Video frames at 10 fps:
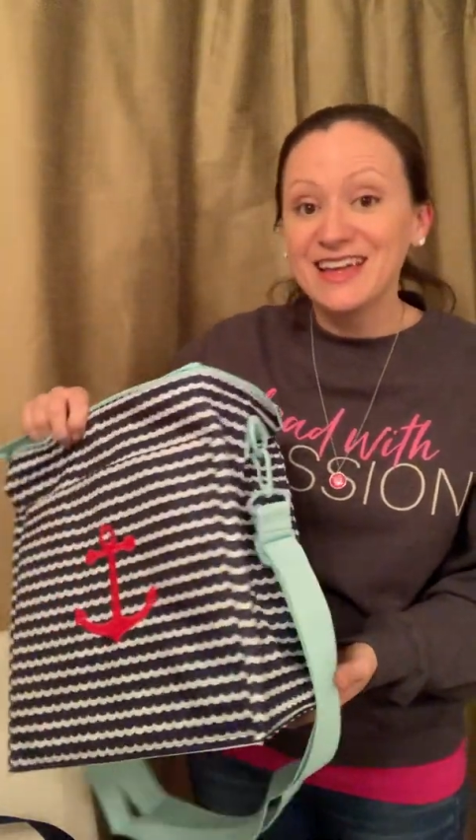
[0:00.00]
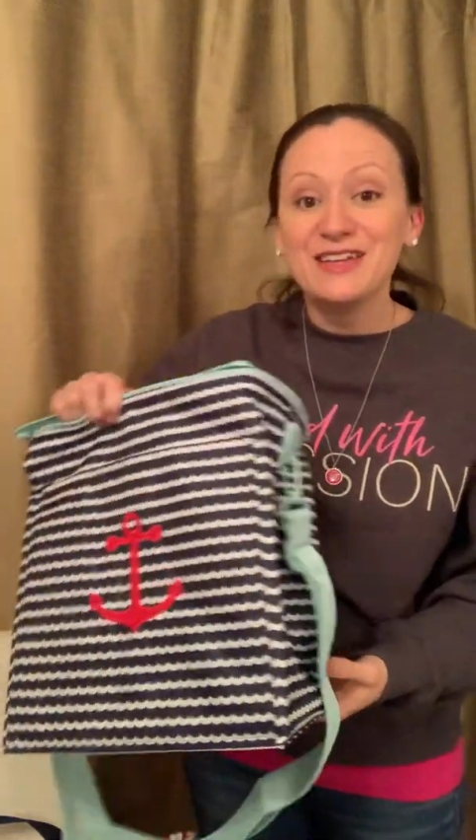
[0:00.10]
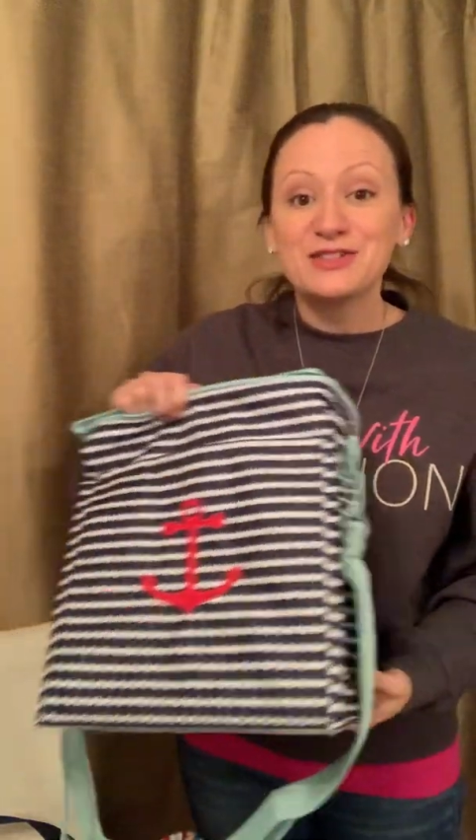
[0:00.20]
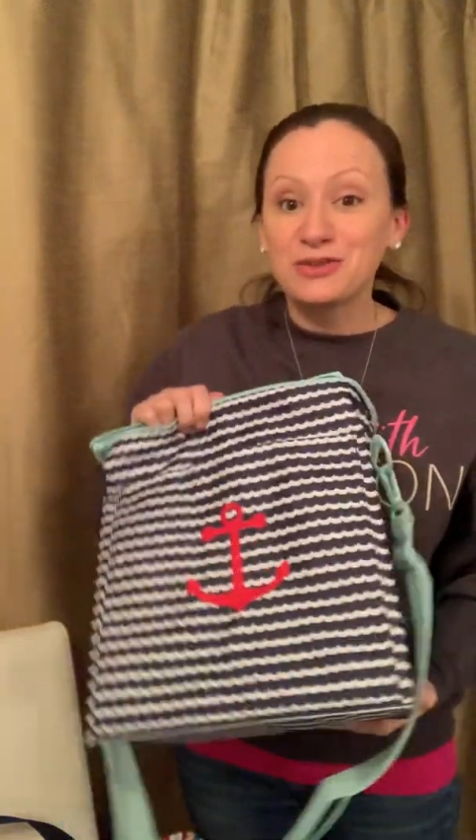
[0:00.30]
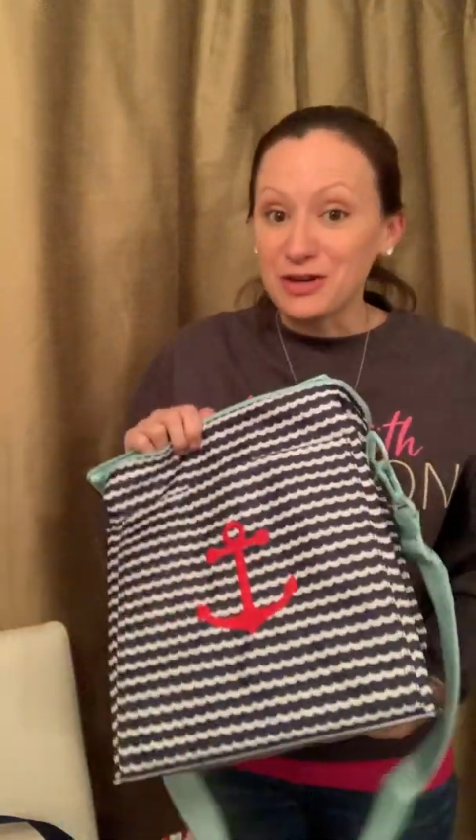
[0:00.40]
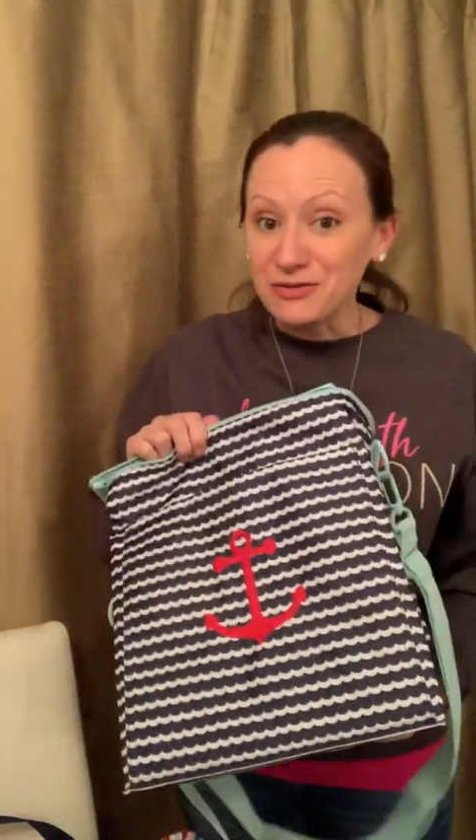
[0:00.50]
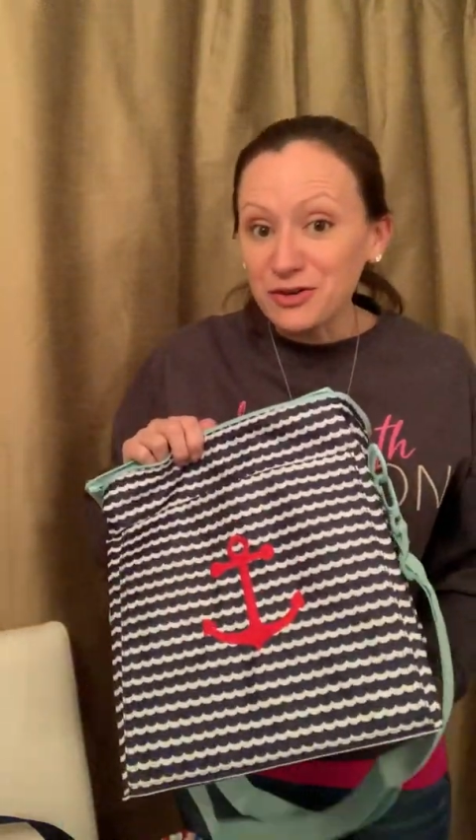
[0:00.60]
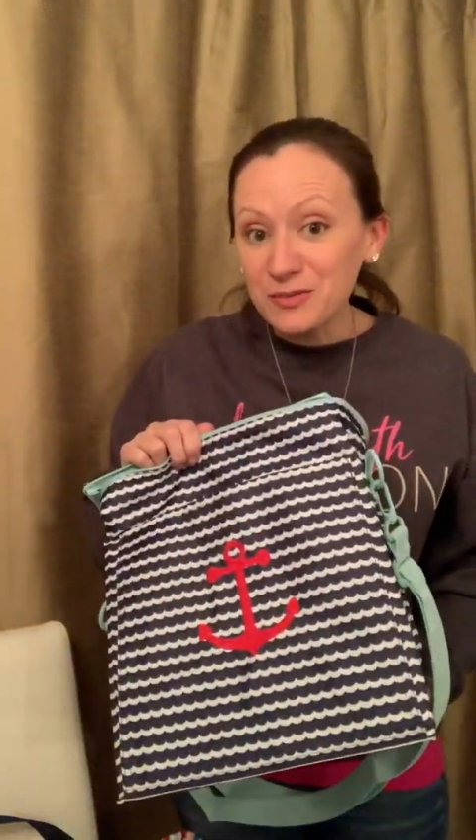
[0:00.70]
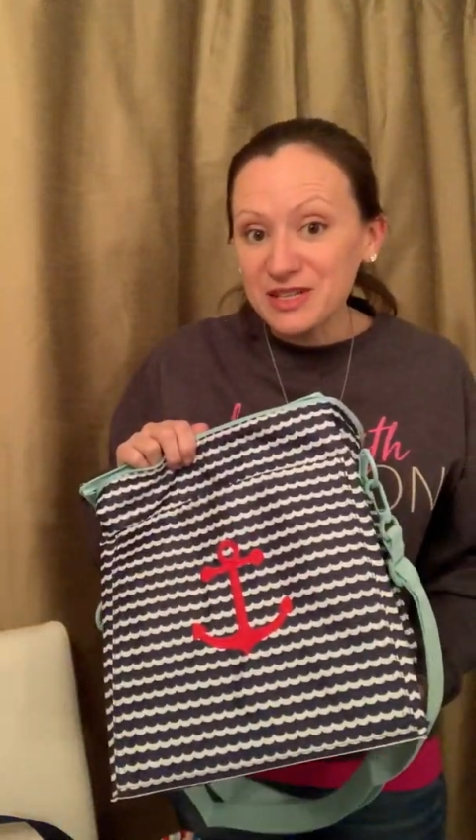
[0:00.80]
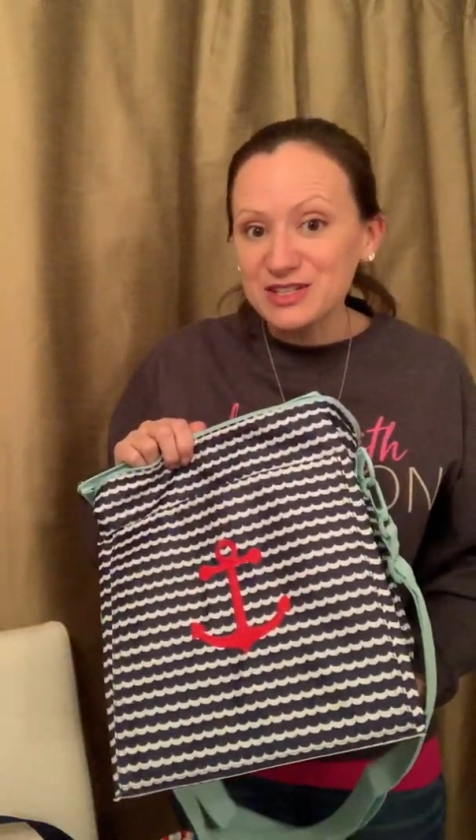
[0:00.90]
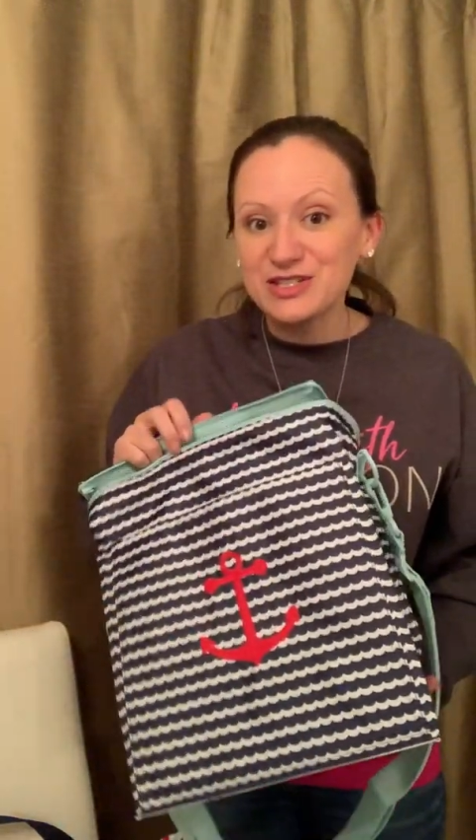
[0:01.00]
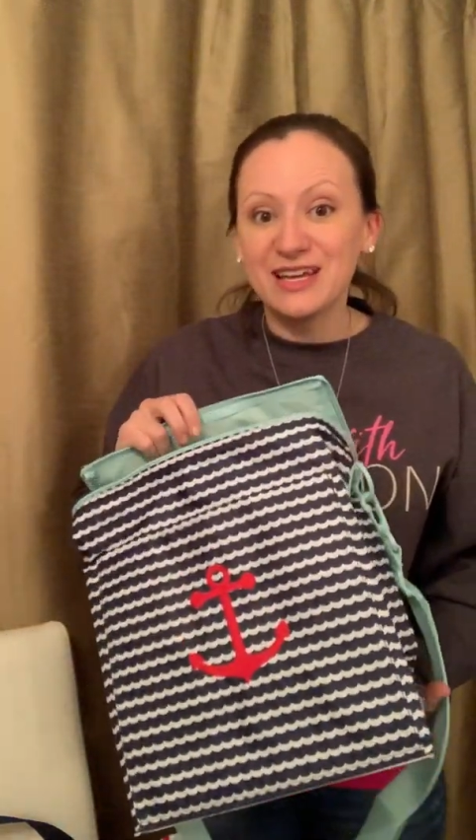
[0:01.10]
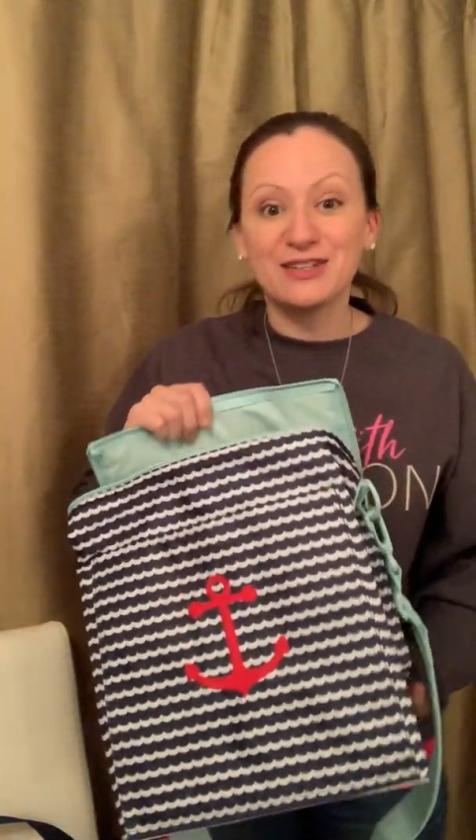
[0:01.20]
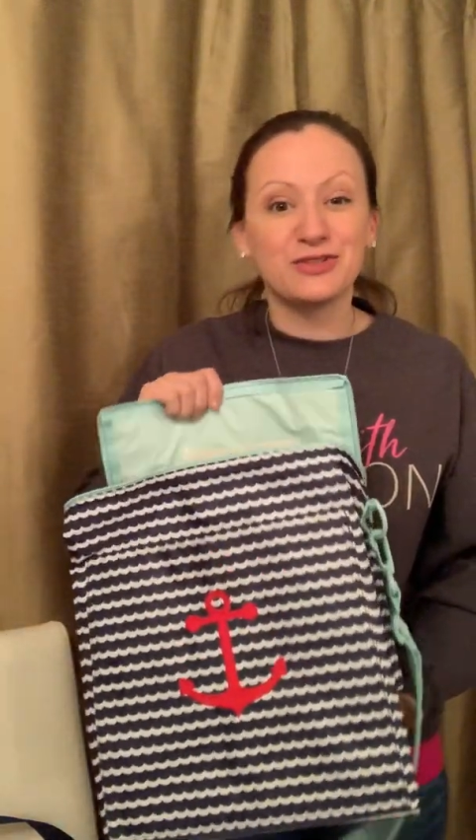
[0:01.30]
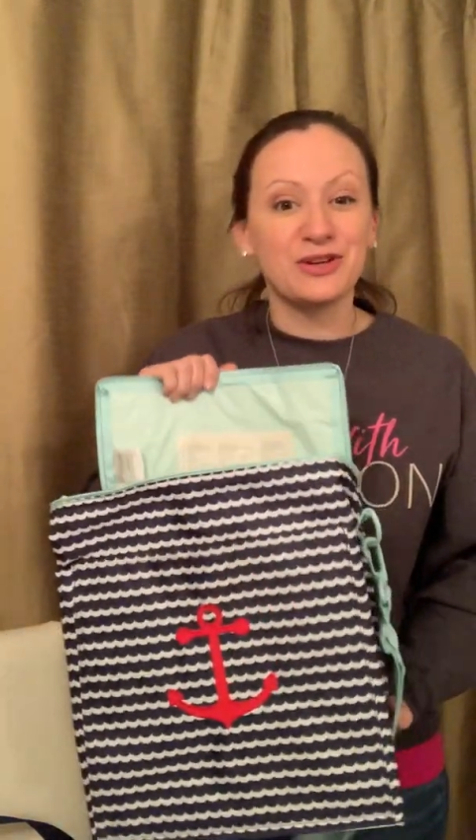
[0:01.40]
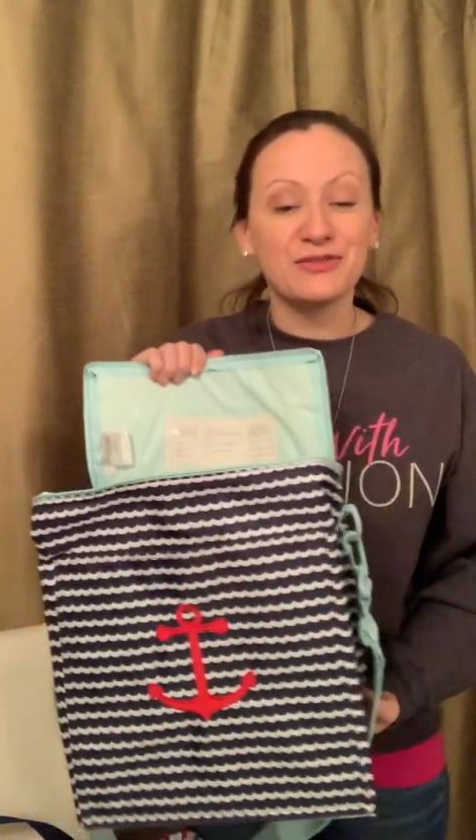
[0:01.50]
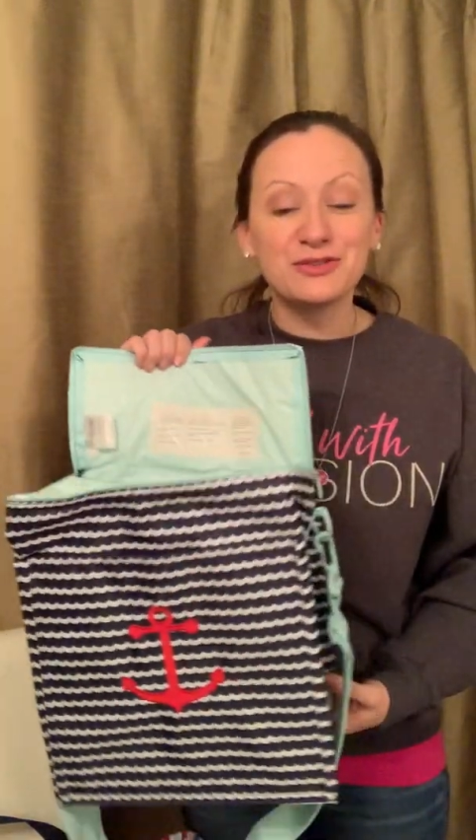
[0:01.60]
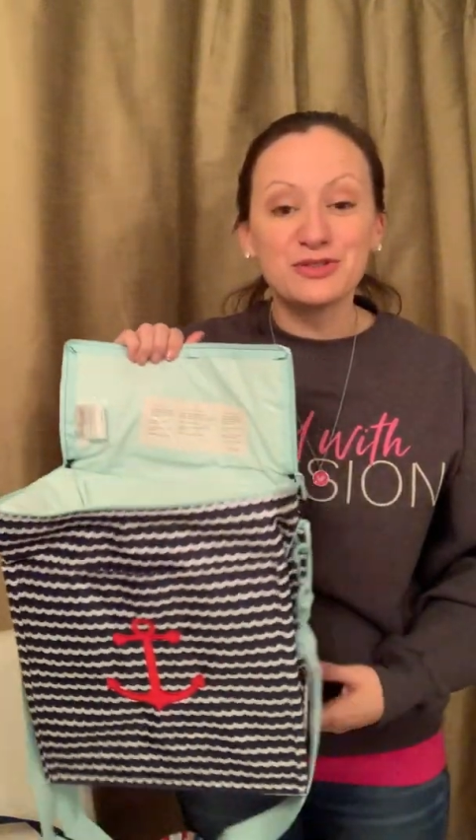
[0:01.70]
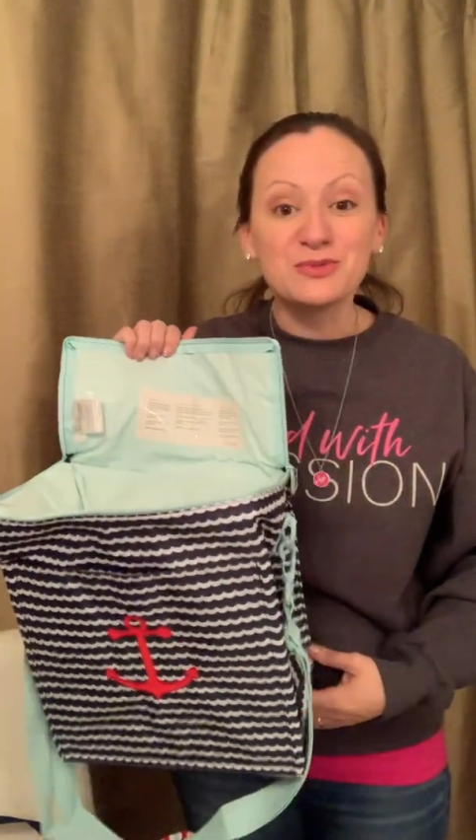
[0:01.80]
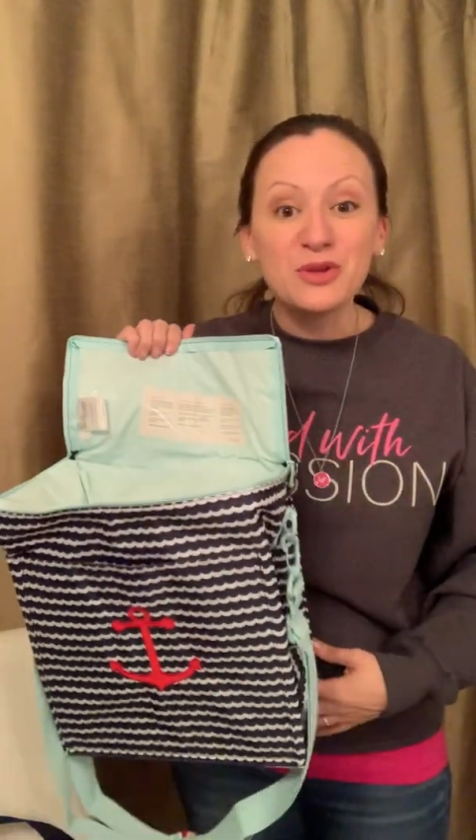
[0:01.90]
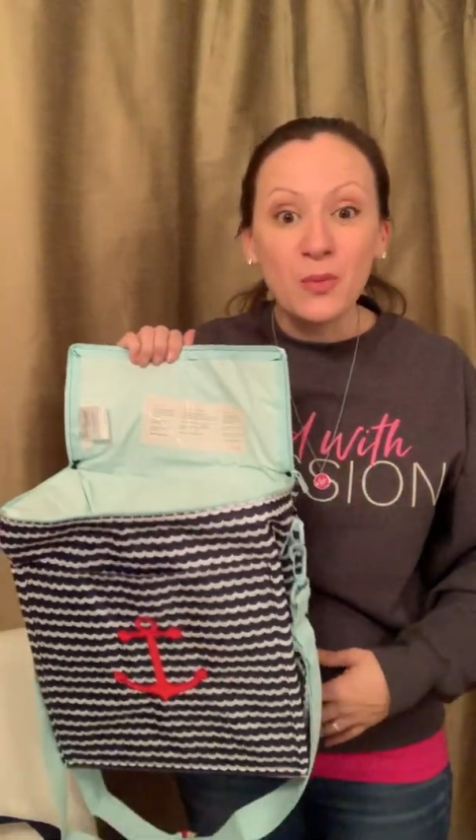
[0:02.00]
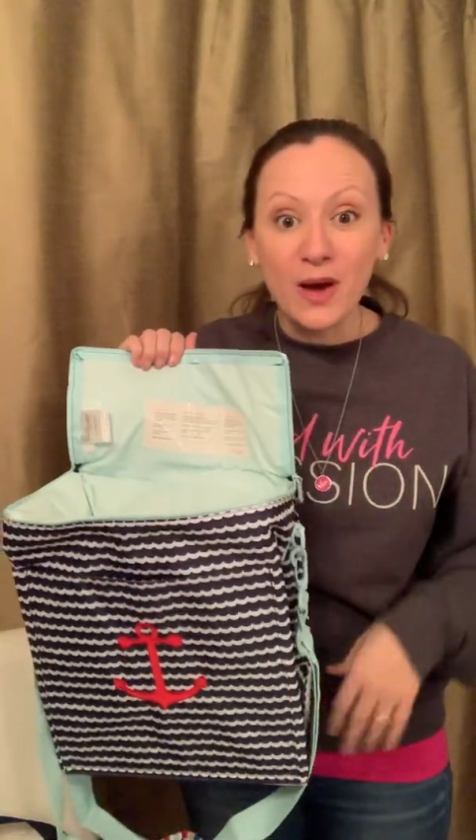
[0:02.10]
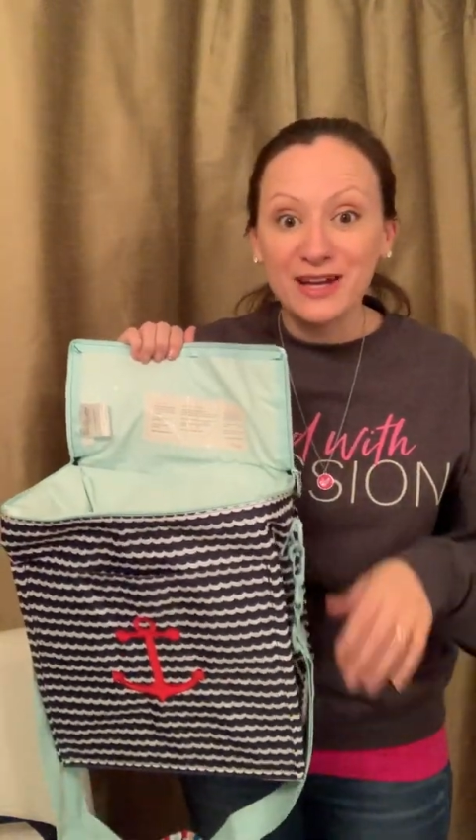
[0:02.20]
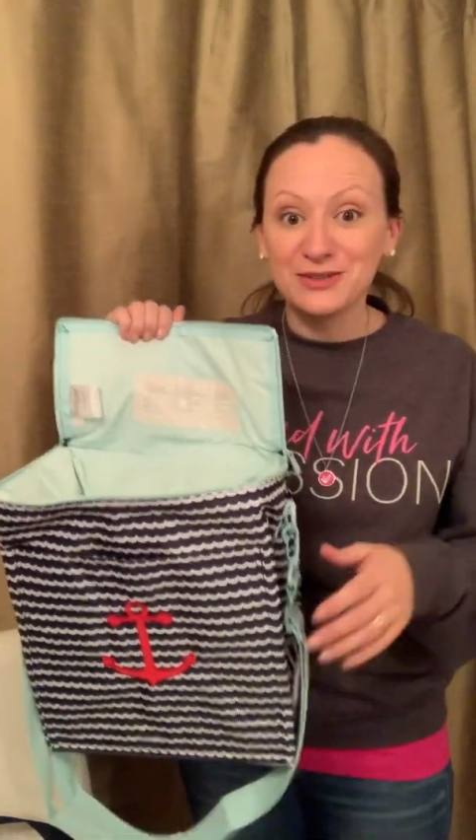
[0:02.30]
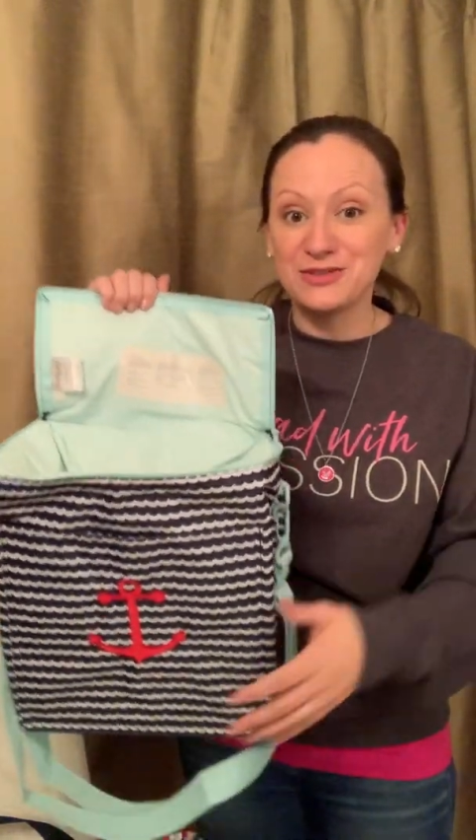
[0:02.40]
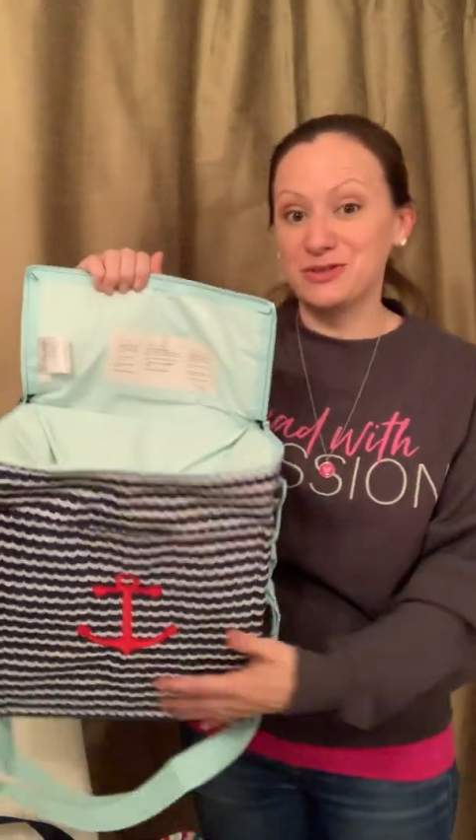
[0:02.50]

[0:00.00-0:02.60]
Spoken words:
It's great for a beach day. It's great for a trip to the wineries.